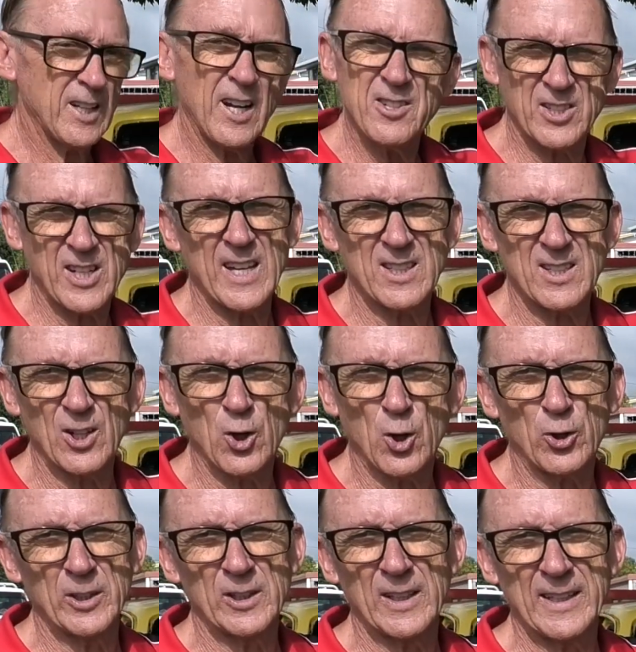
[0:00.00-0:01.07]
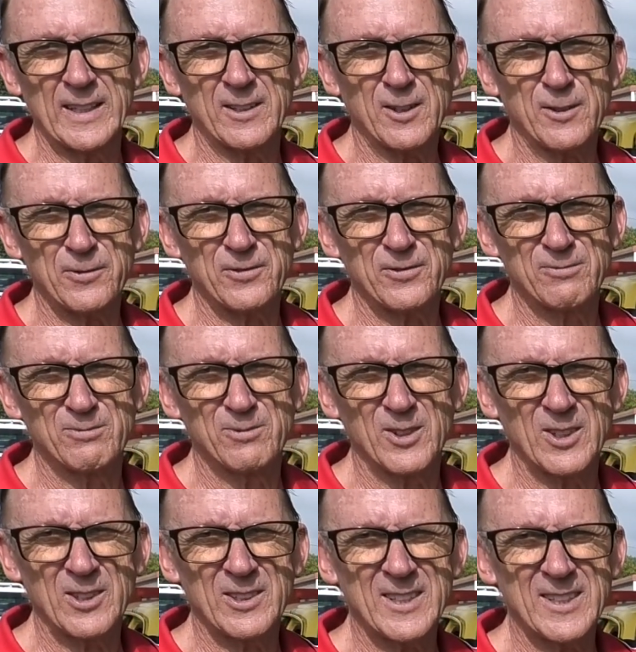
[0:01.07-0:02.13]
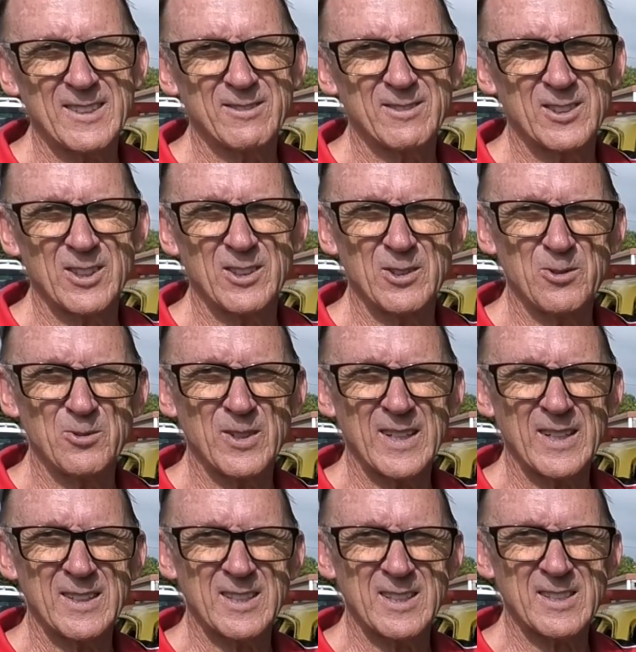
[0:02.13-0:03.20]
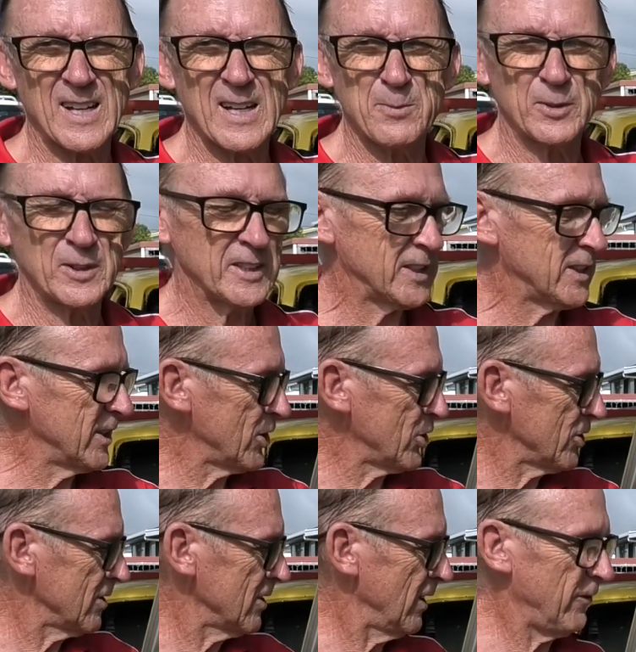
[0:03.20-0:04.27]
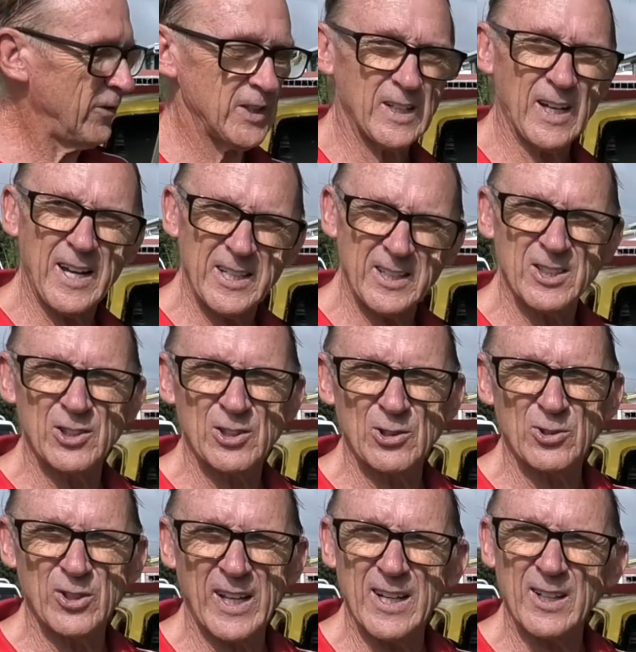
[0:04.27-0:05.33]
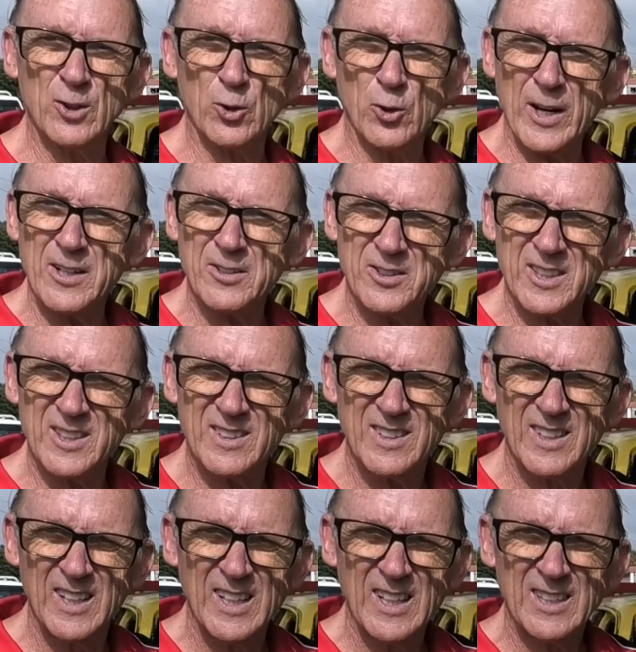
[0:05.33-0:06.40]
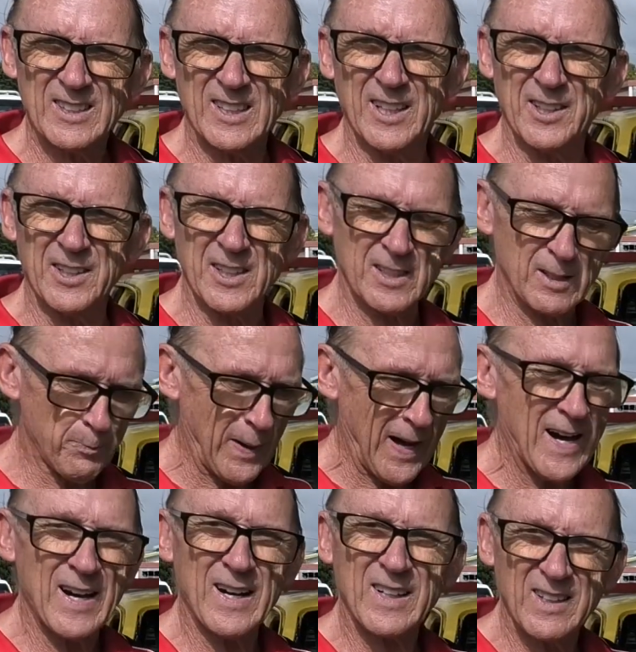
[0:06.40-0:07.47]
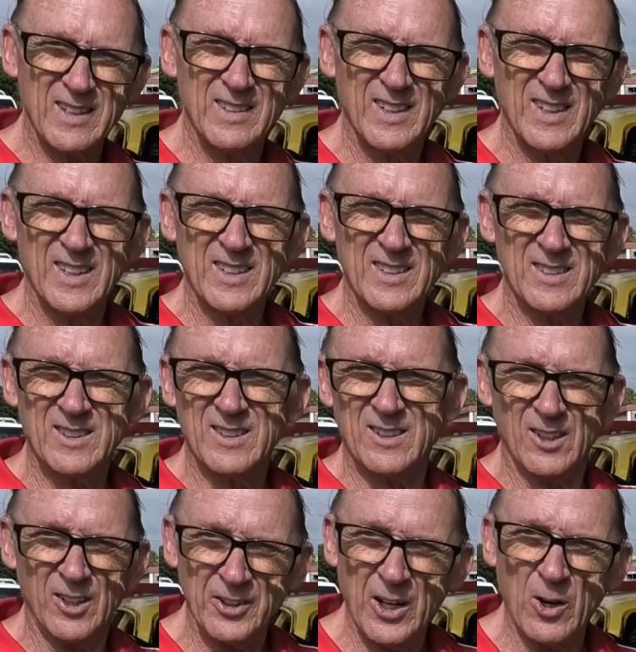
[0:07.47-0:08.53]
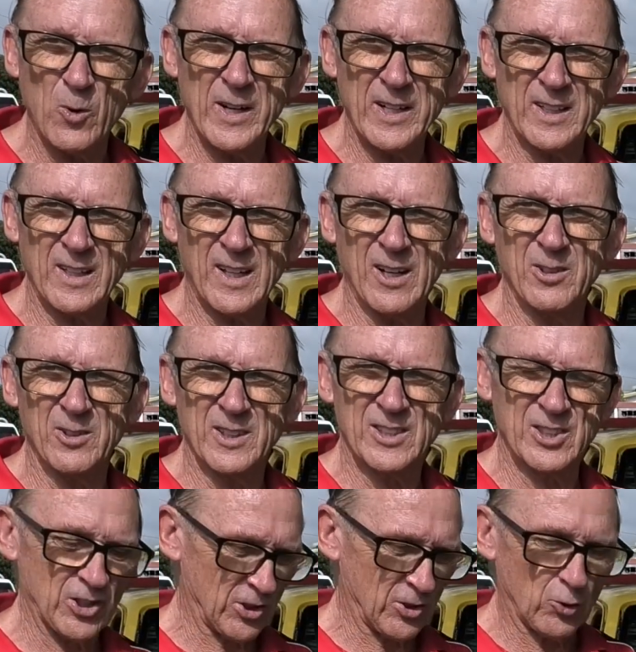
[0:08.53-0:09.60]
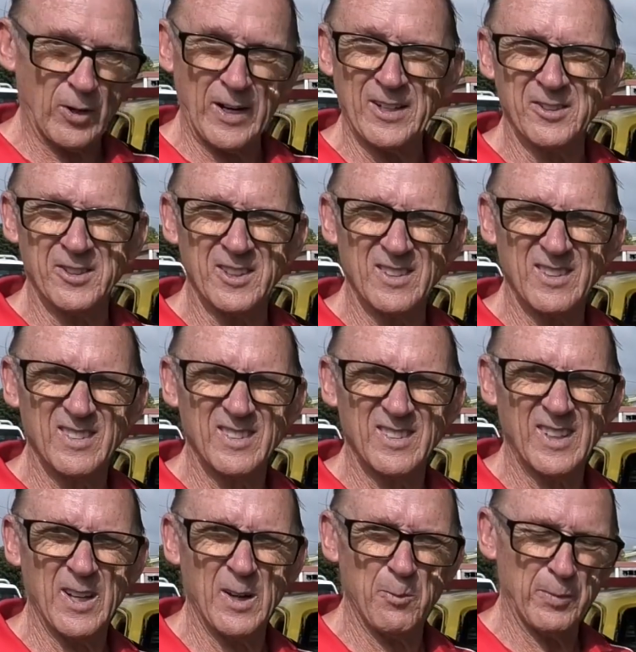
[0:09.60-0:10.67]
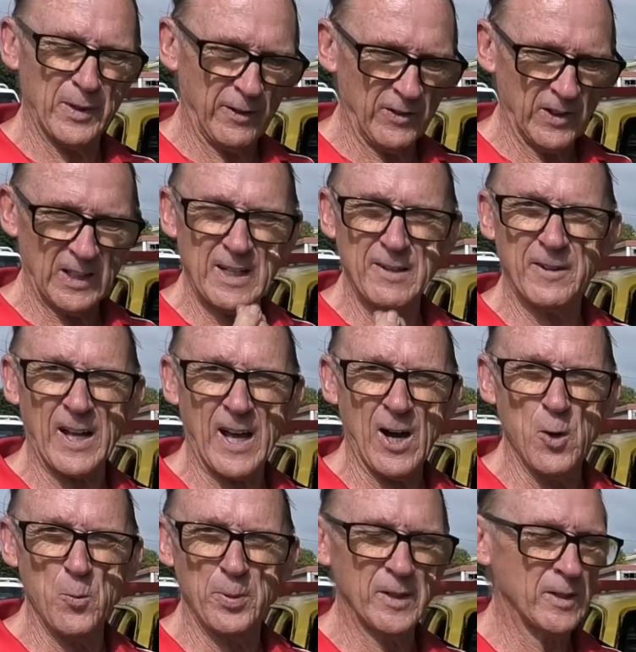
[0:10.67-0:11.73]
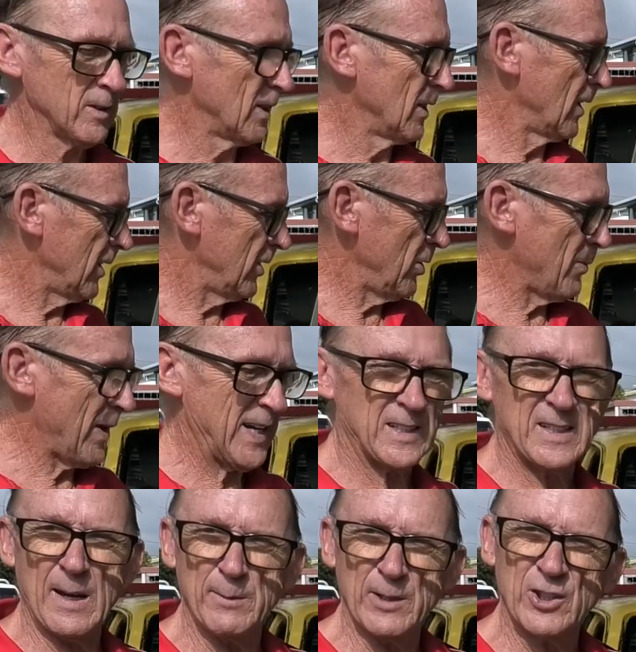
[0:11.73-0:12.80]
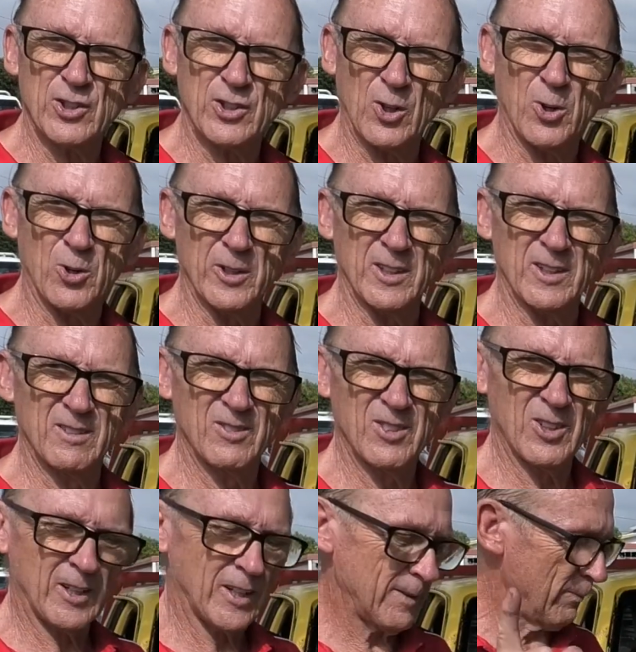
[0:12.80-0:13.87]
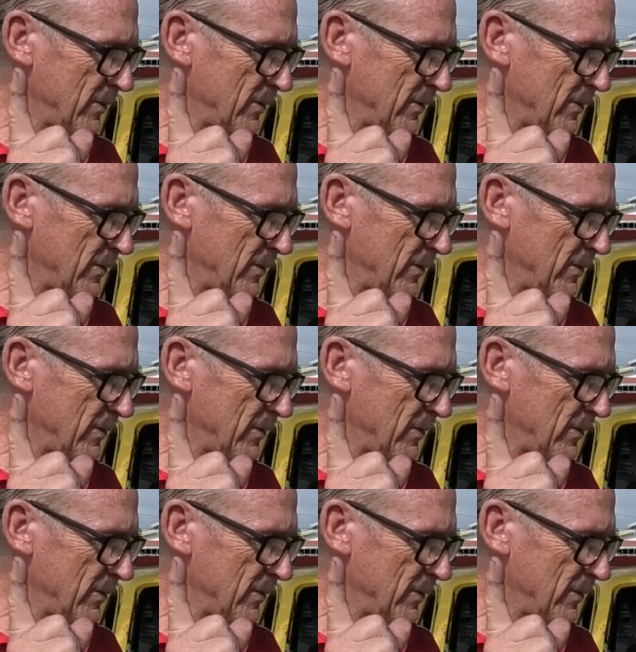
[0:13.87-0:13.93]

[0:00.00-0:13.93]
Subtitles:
don't take your coil lead off, all right, to disable the ignition. If you're going to do that, ground it so that the spark got nowhere to go. It's just grounded. But if you leave it open, you may damage the coil. All right,